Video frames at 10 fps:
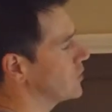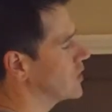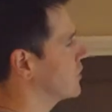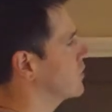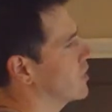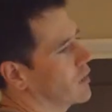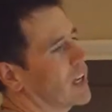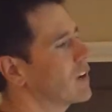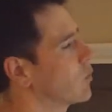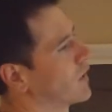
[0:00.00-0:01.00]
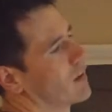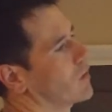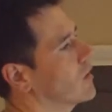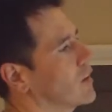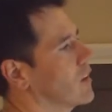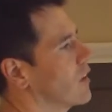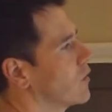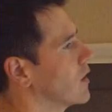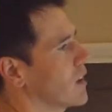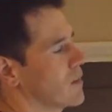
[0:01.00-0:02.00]
You just, you know, eat whatever, you know,
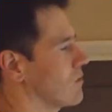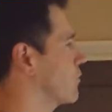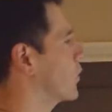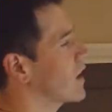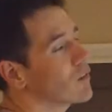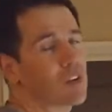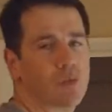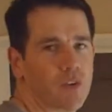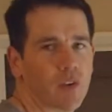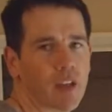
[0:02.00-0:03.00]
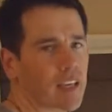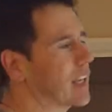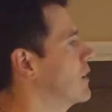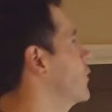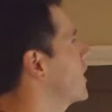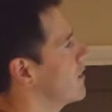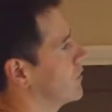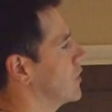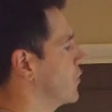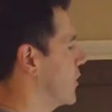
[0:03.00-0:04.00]
whatever you feel like eating, whenever
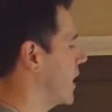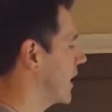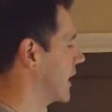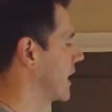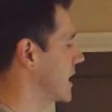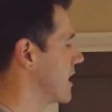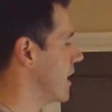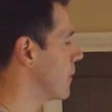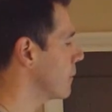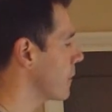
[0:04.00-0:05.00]
you feel like eating it.